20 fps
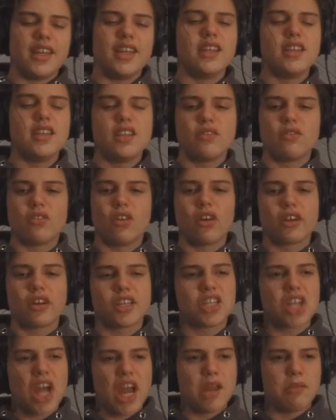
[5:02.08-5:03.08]
indie rock,
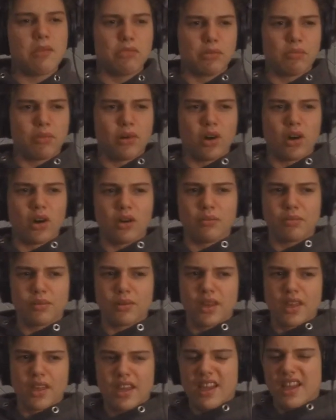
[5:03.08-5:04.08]
chamber pop,
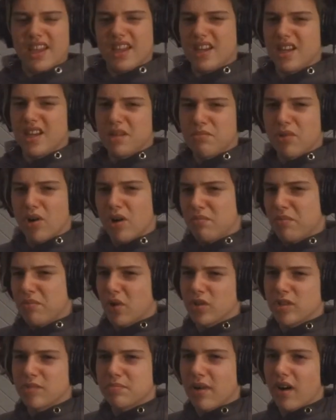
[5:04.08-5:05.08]
indie pop,
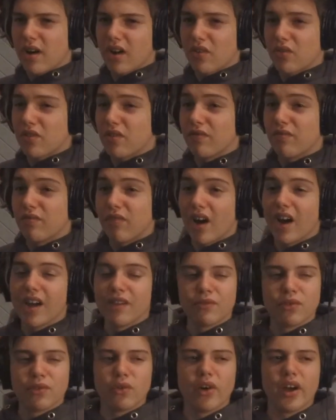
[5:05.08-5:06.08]
post-punk
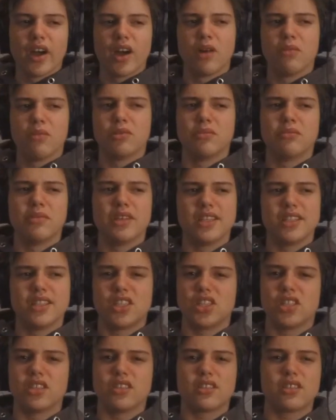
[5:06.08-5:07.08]
revival album.
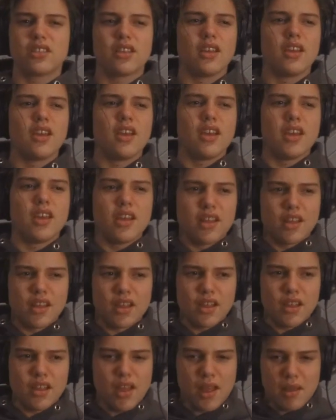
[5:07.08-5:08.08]

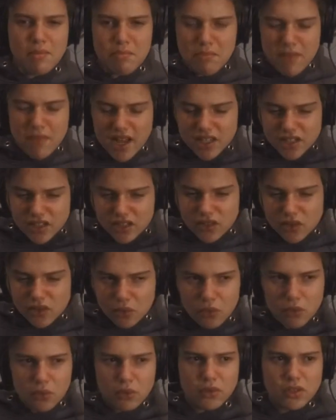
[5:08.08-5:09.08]
It mashes
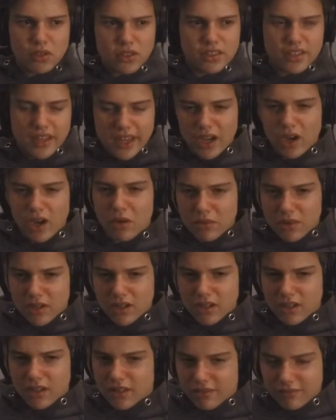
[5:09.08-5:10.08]
all of those
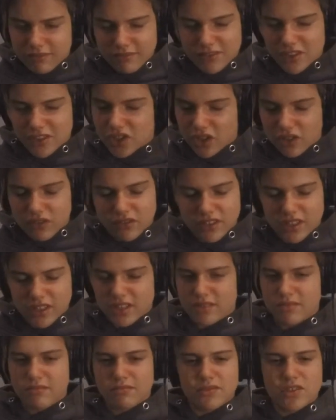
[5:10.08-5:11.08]

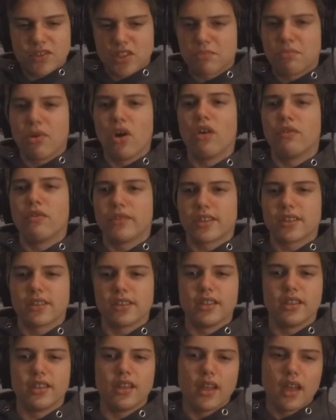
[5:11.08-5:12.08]
genres just
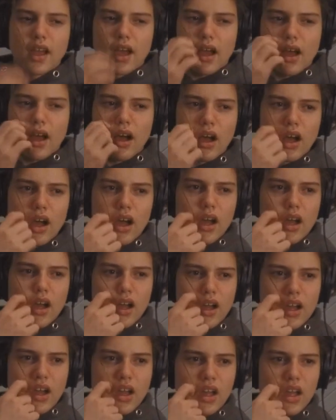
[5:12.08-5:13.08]
perfectly.
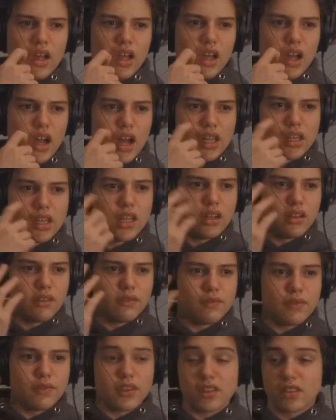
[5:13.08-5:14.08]
I
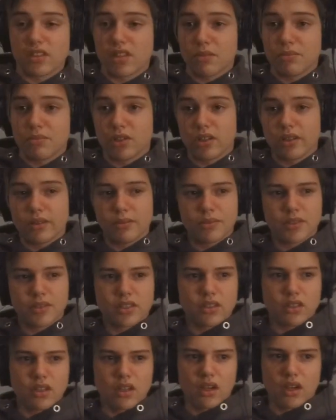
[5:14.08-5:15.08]
love the Suburbs.
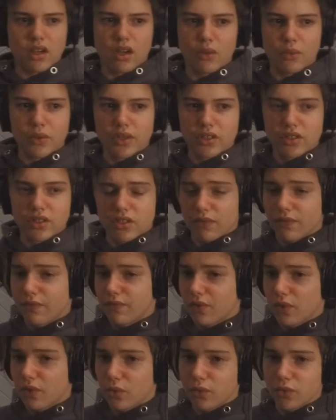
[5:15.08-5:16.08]
We used to
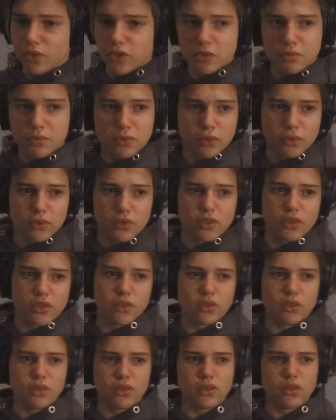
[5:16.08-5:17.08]
Fool, Sprawl
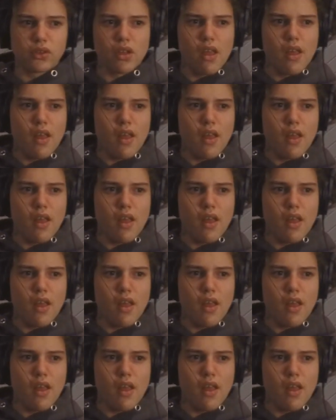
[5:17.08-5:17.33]
2.